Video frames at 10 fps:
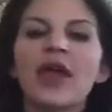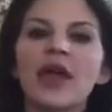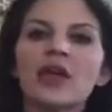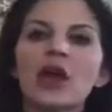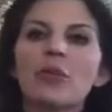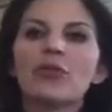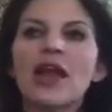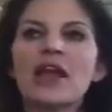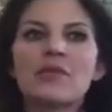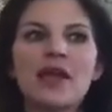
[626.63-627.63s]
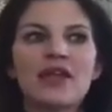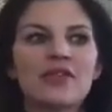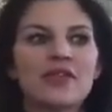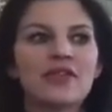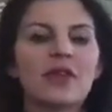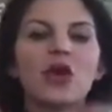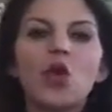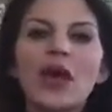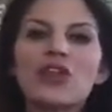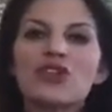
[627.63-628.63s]
And our brain makes this
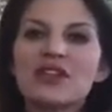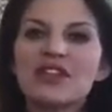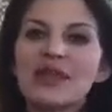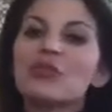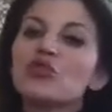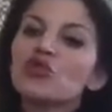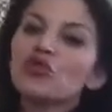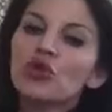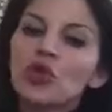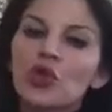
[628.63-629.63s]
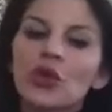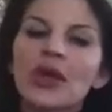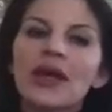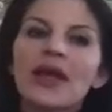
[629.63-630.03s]
equation seem true.